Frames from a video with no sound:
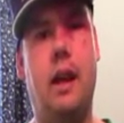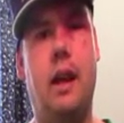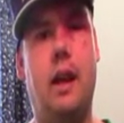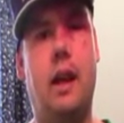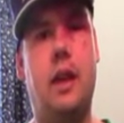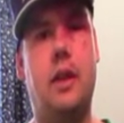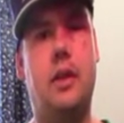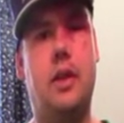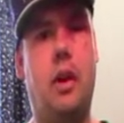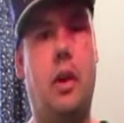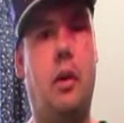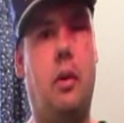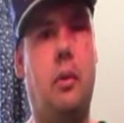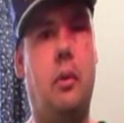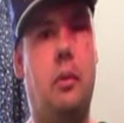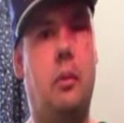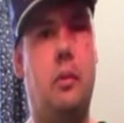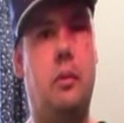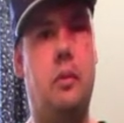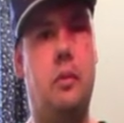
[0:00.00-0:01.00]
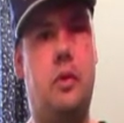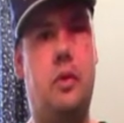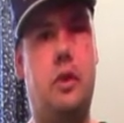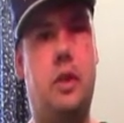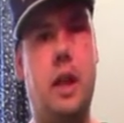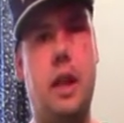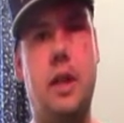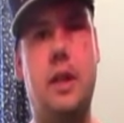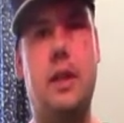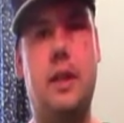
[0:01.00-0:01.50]
So,
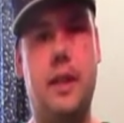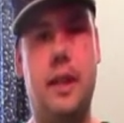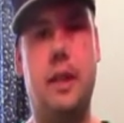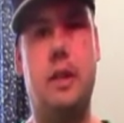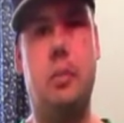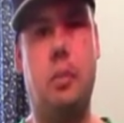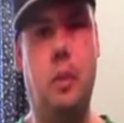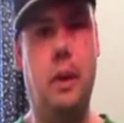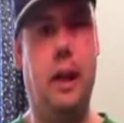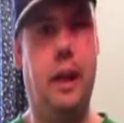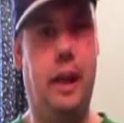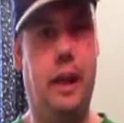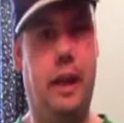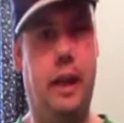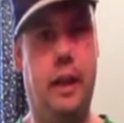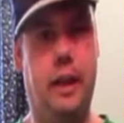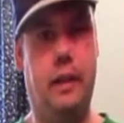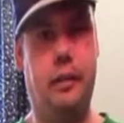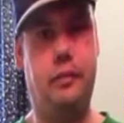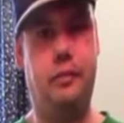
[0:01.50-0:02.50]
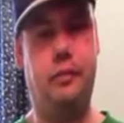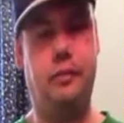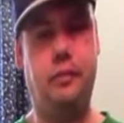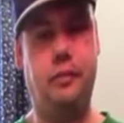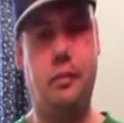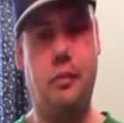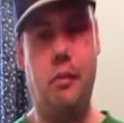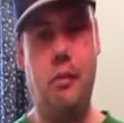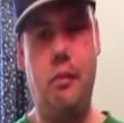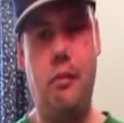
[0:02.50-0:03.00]
just this week,
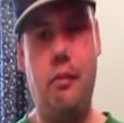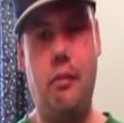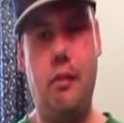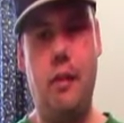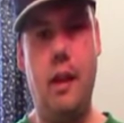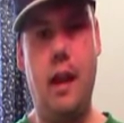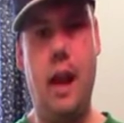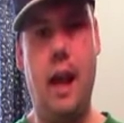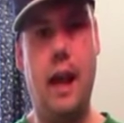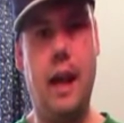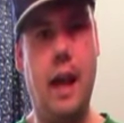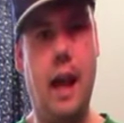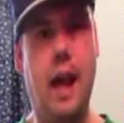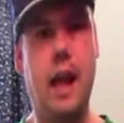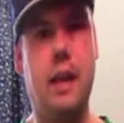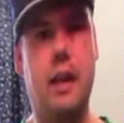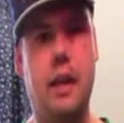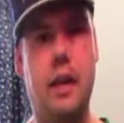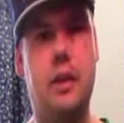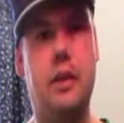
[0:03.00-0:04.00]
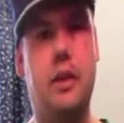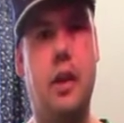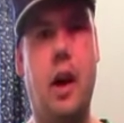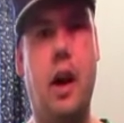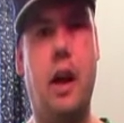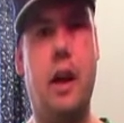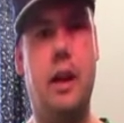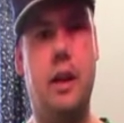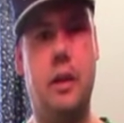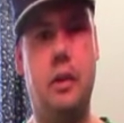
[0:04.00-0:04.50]
I got done
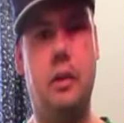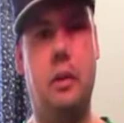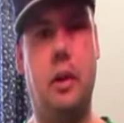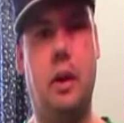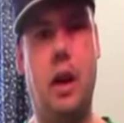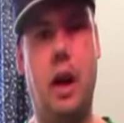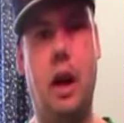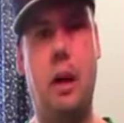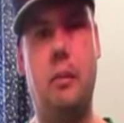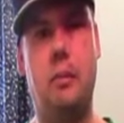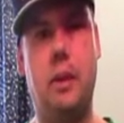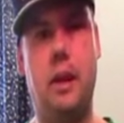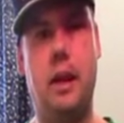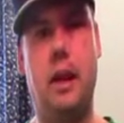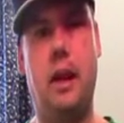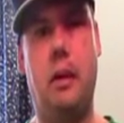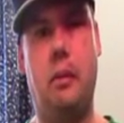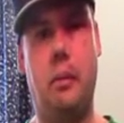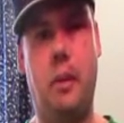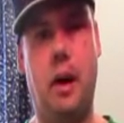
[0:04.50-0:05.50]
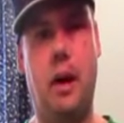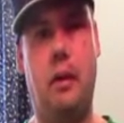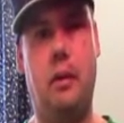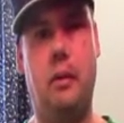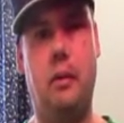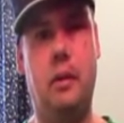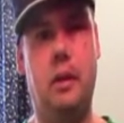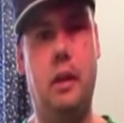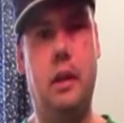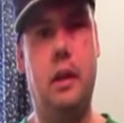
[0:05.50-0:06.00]
talking to a company
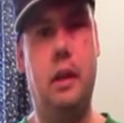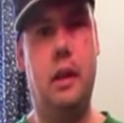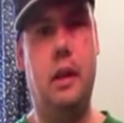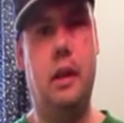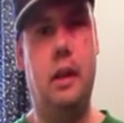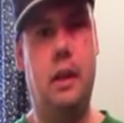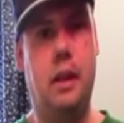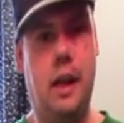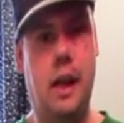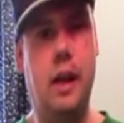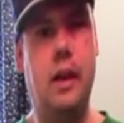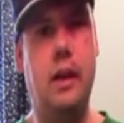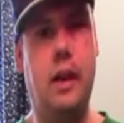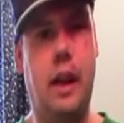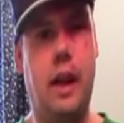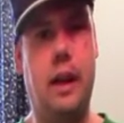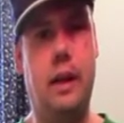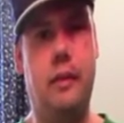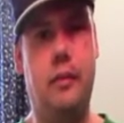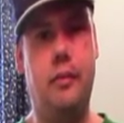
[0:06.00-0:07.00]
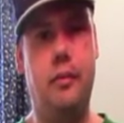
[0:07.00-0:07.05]
about internet.